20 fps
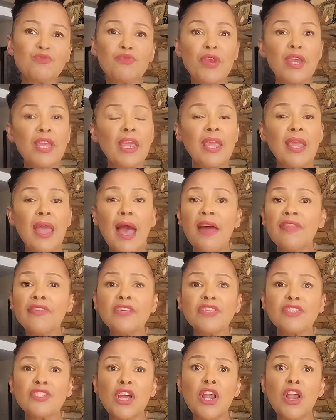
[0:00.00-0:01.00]
bringing
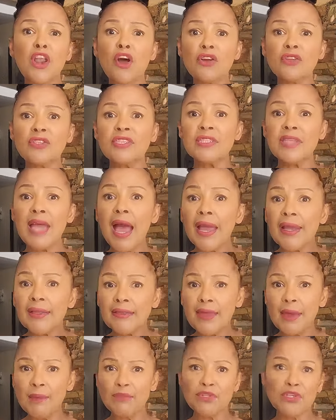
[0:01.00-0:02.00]
others alongside
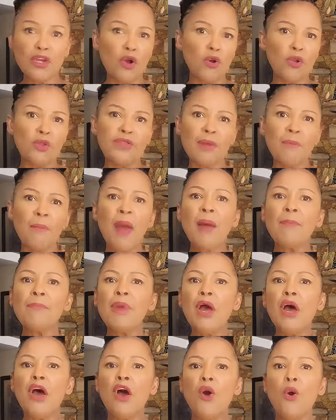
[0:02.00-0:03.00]
them to hold them up
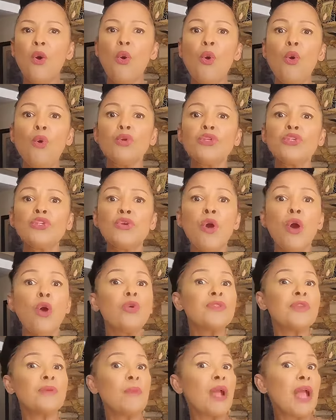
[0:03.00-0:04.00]
or to
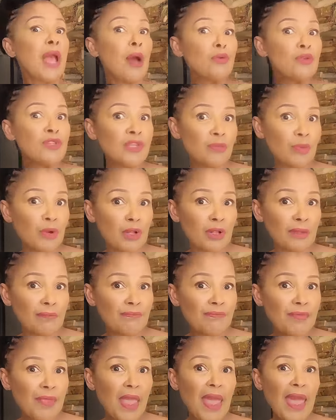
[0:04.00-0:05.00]
hold them accountable.
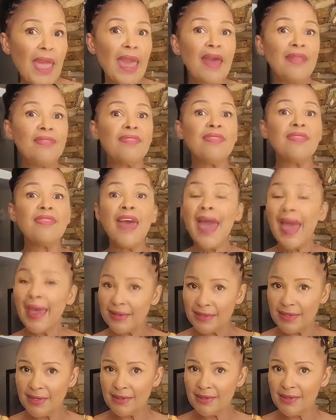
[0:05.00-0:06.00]
And
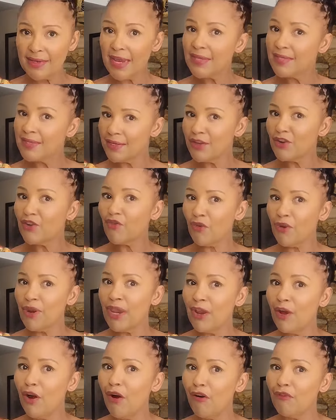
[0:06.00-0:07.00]
that takes a
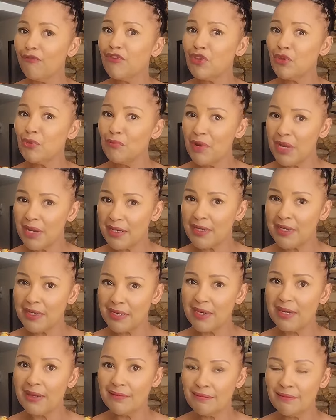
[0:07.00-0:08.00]
degree of
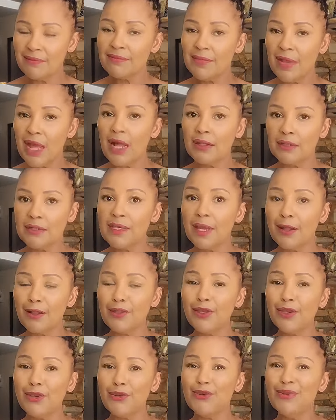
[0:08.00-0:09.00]
humility, I'll tell
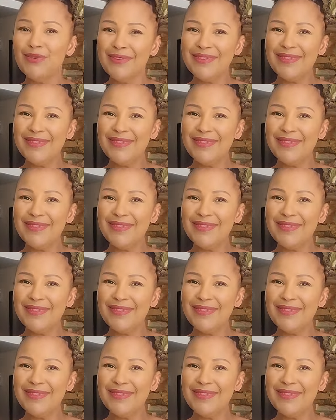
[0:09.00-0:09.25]
you.